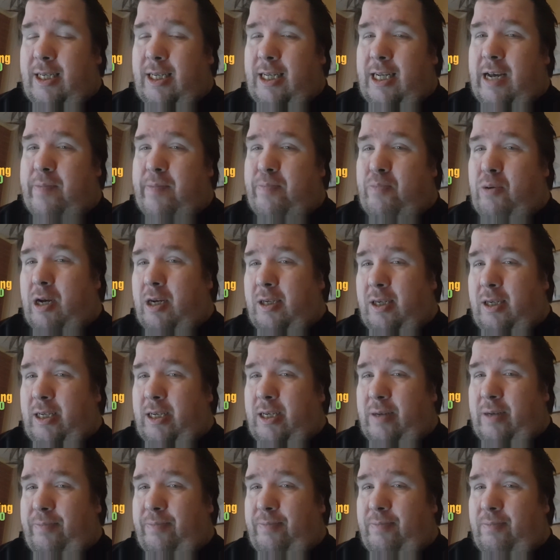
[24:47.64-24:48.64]
Disney
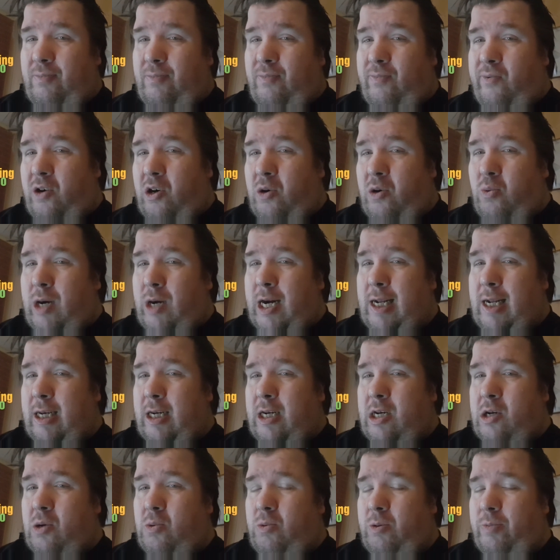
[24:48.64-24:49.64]
Plus for a
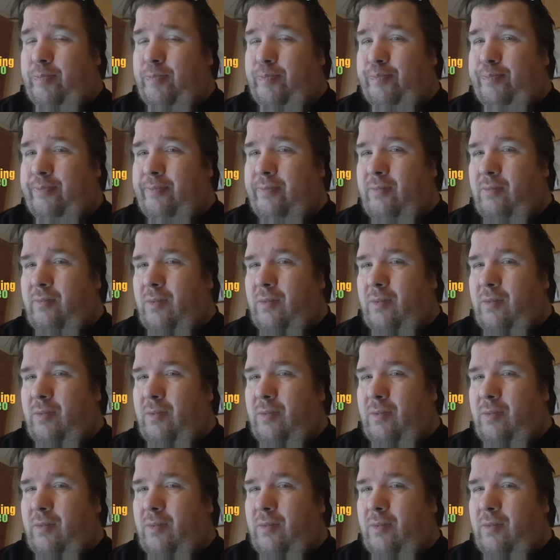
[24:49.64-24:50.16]
while ago,